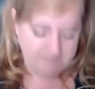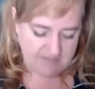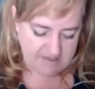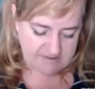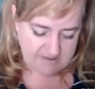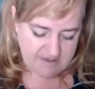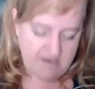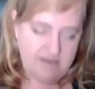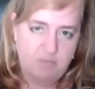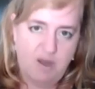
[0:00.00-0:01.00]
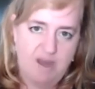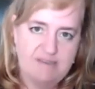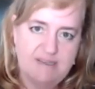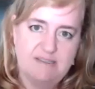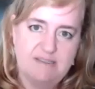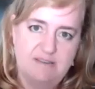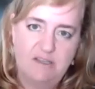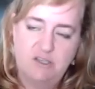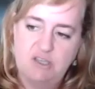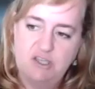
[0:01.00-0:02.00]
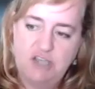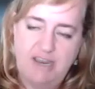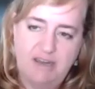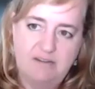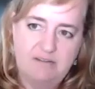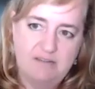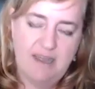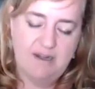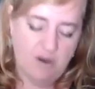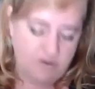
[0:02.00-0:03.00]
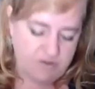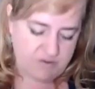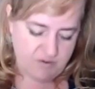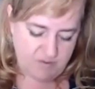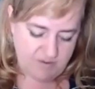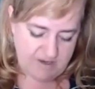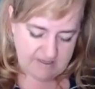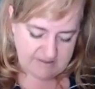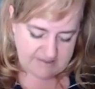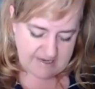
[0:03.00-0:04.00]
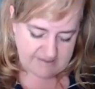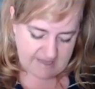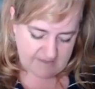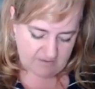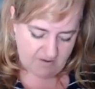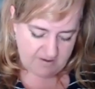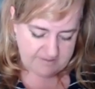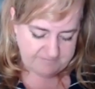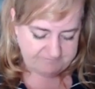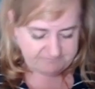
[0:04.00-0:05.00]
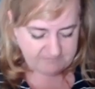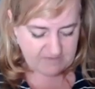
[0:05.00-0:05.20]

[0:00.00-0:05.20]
Because the process and the chain that it goes through takes that long. And